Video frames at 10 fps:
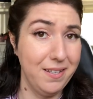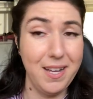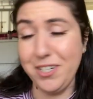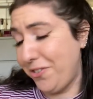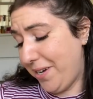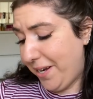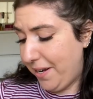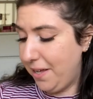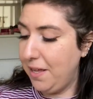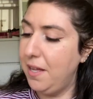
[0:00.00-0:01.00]
I tried
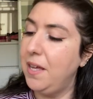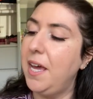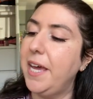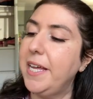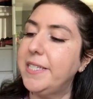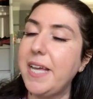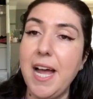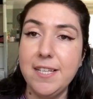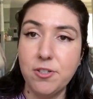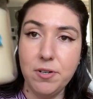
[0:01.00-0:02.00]
It's
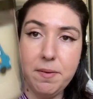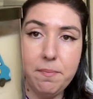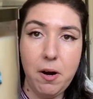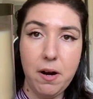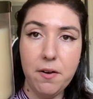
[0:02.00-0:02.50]
Ice Cream Bar